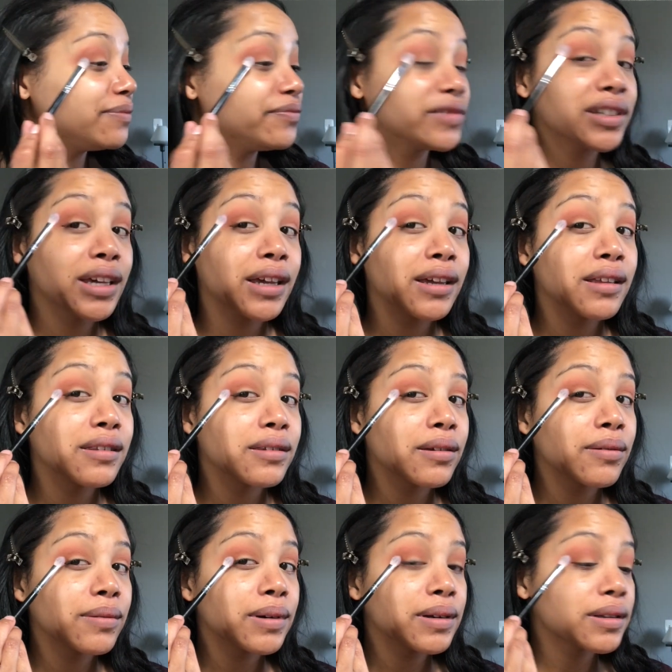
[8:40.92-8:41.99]
Okay, and so
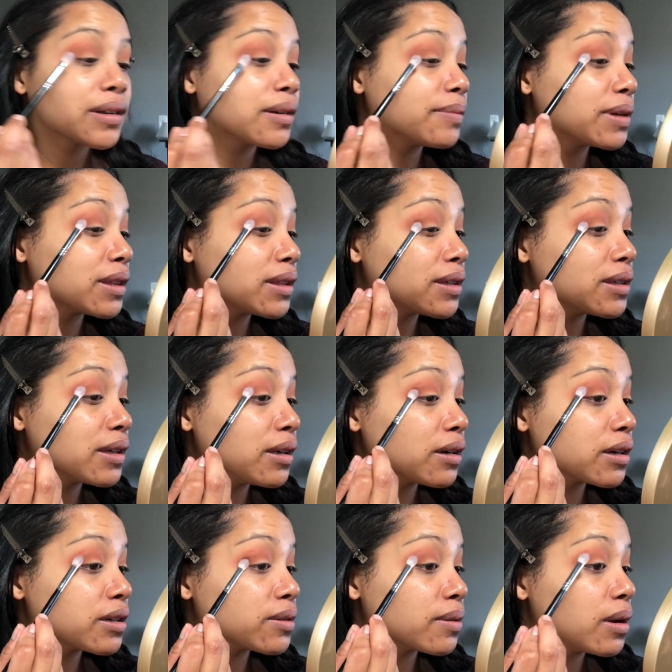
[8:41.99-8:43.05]
we're just gonna put this here
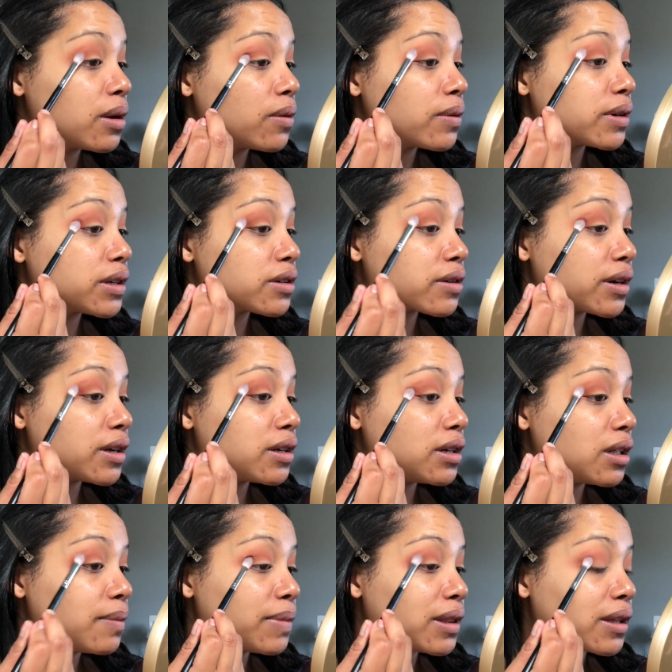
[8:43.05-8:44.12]
because we're just trying to
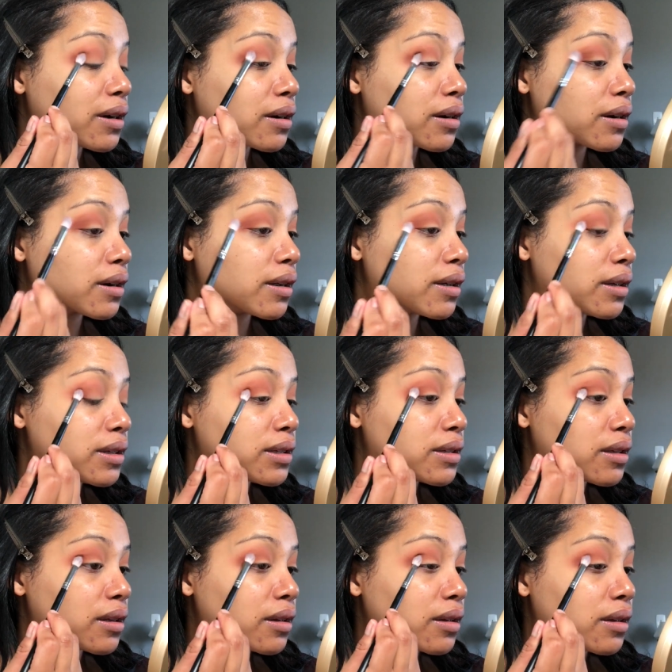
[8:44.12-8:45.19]
deepen that crease.
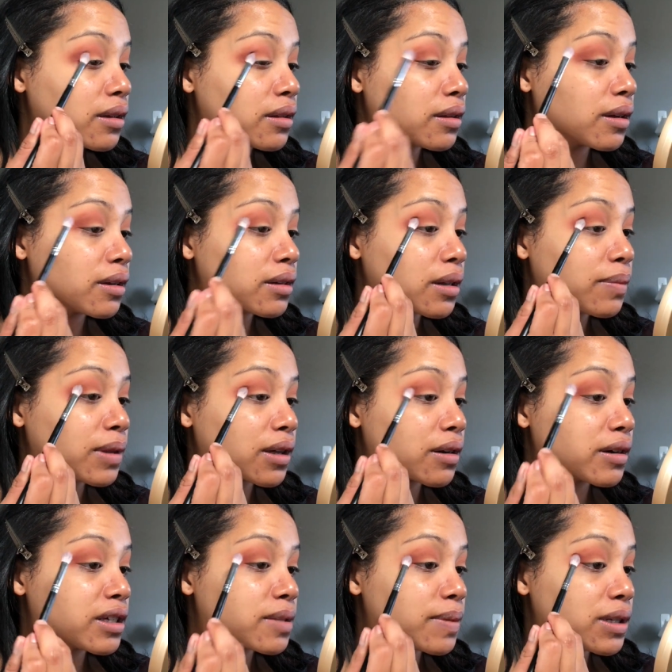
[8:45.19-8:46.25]
Not deepen the
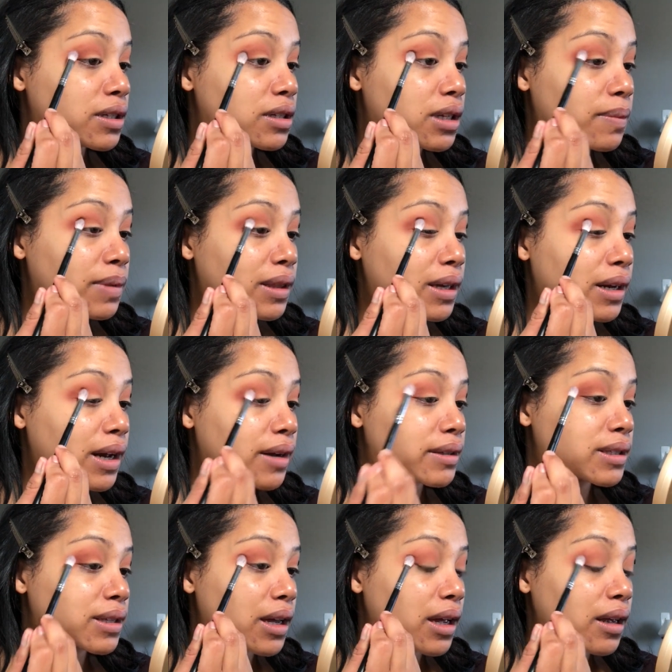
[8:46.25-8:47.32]
crease, but deepen that
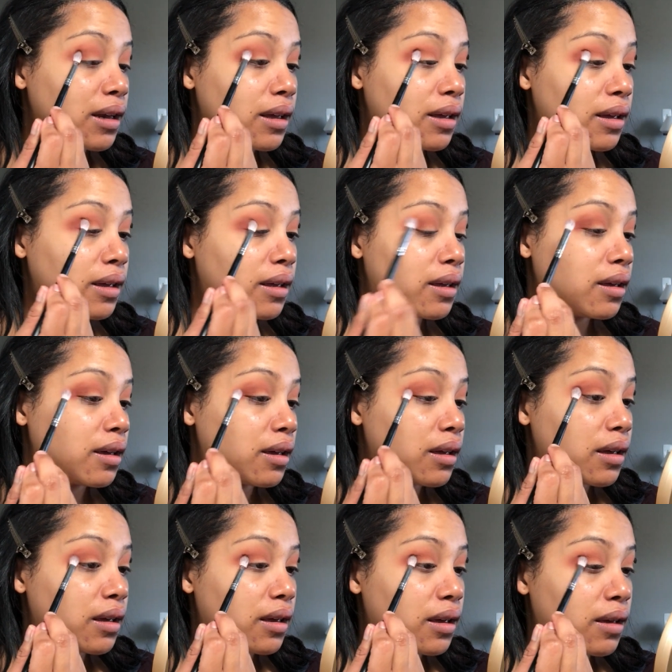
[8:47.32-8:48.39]
outside.
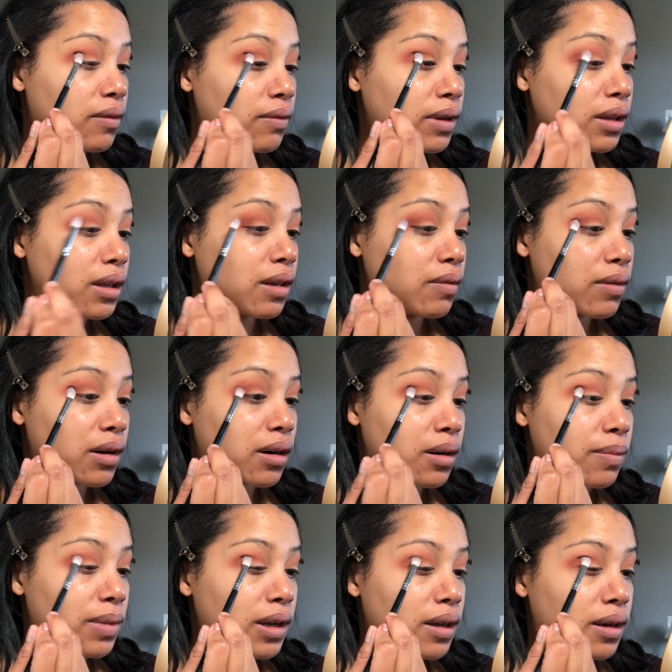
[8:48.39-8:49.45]
And really, we're gonna
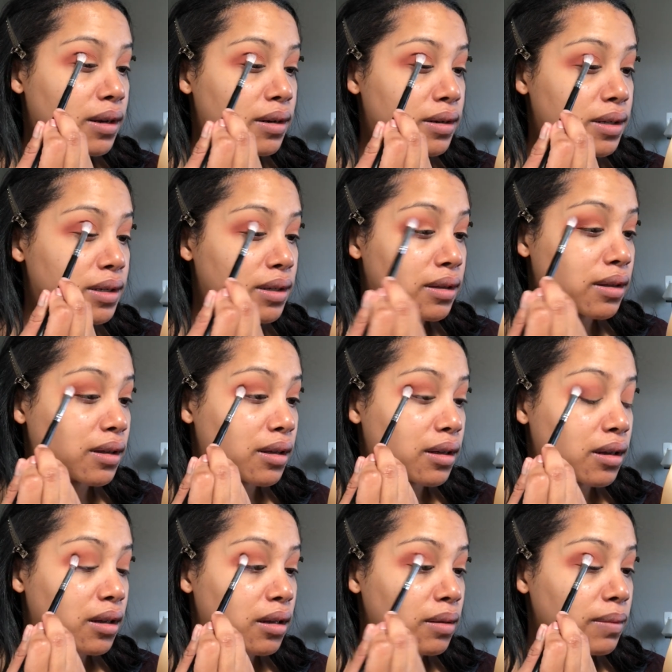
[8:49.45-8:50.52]
bring it in just a
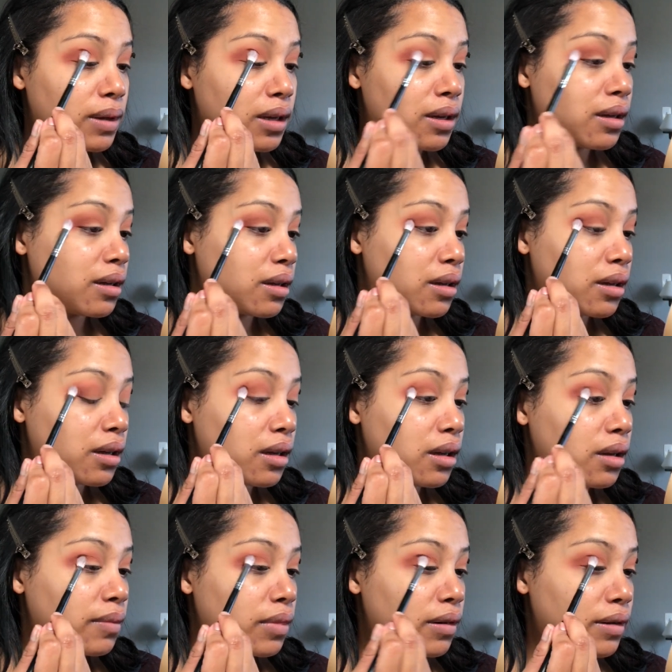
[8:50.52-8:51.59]
little bit,
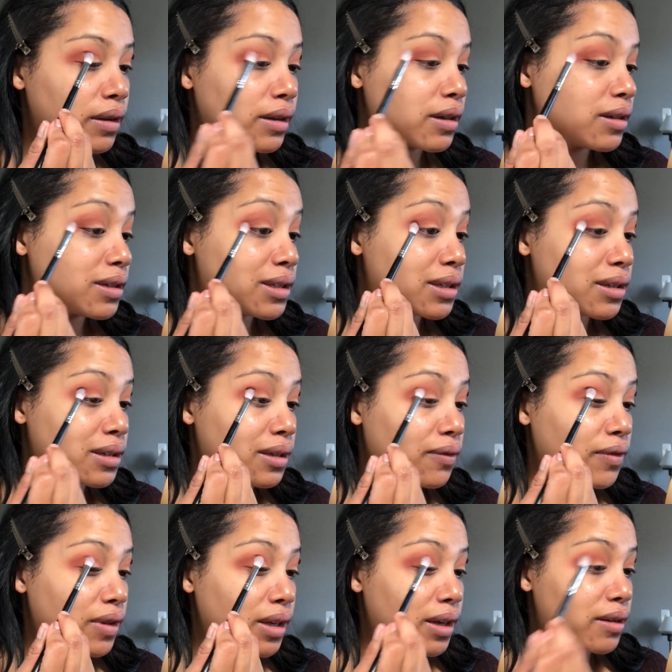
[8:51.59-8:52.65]
but really this is
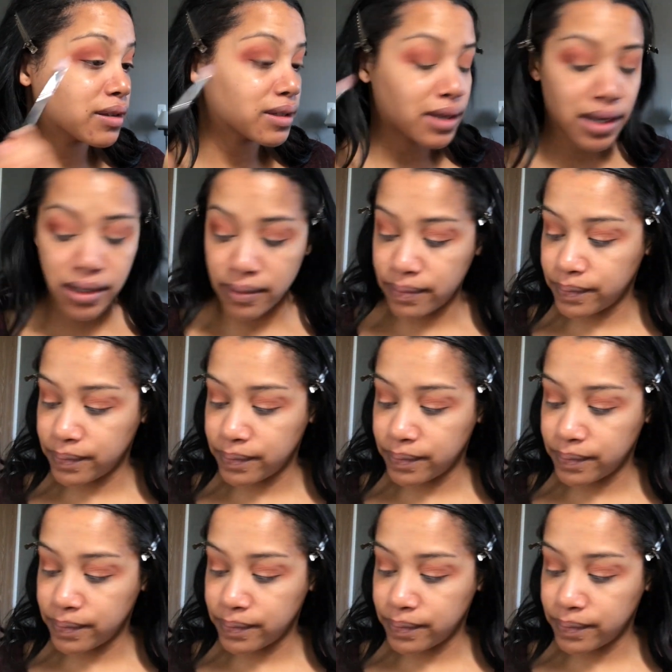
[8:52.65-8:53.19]
for the outside.